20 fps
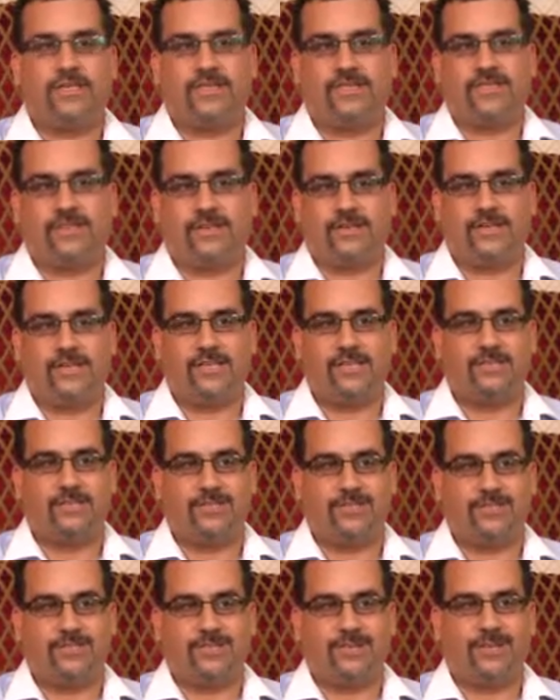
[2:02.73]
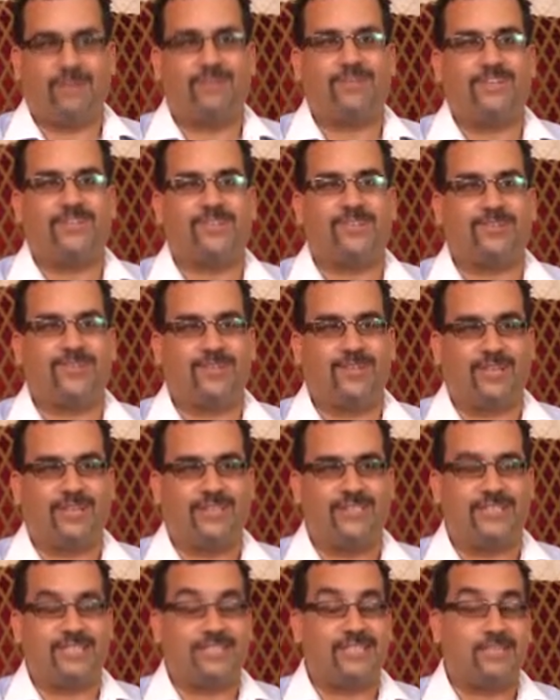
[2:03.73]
at these areas through a generational lens,